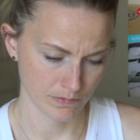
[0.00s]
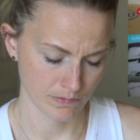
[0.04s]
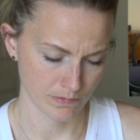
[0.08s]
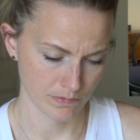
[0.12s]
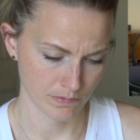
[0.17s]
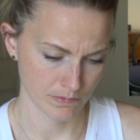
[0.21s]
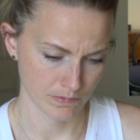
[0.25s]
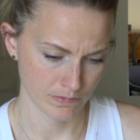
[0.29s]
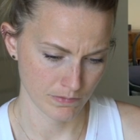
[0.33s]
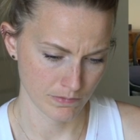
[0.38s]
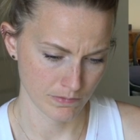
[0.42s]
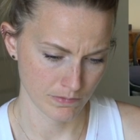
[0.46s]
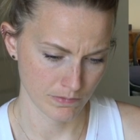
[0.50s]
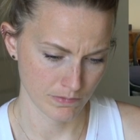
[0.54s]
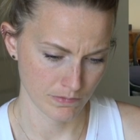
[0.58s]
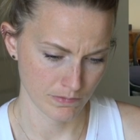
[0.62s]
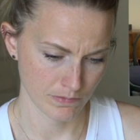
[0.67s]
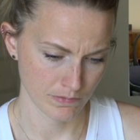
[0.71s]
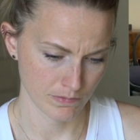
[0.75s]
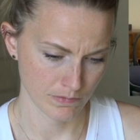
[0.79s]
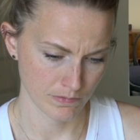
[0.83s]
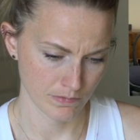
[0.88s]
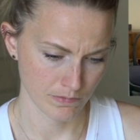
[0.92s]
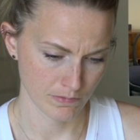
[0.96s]
I want
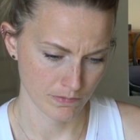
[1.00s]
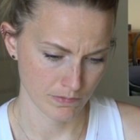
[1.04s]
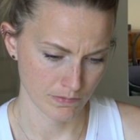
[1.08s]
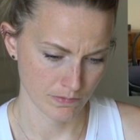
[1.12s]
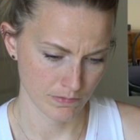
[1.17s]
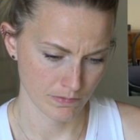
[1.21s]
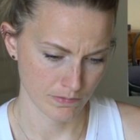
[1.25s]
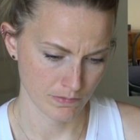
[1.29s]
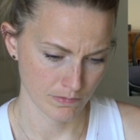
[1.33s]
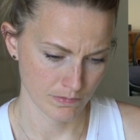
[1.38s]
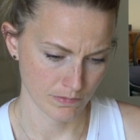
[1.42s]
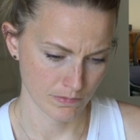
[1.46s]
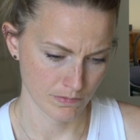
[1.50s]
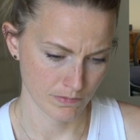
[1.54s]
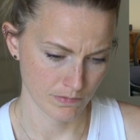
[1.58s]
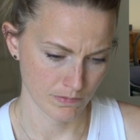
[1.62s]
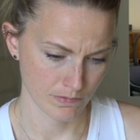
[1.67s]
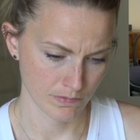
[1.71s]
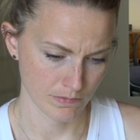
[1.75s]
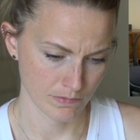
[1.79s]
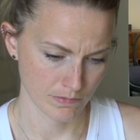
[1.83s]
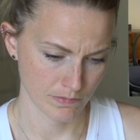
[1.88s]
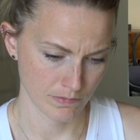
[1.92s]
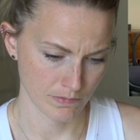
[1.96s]
an adult size
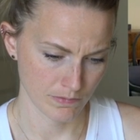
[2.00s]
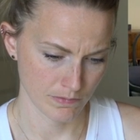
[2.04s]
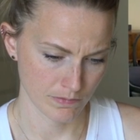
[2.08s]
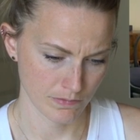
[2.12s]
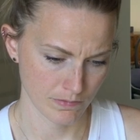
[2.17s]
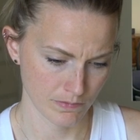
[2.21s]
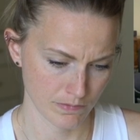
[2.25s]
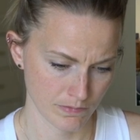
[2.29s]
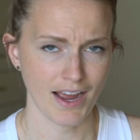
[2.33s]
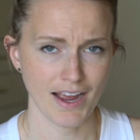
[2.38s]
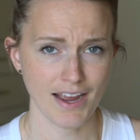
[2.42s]
version of this.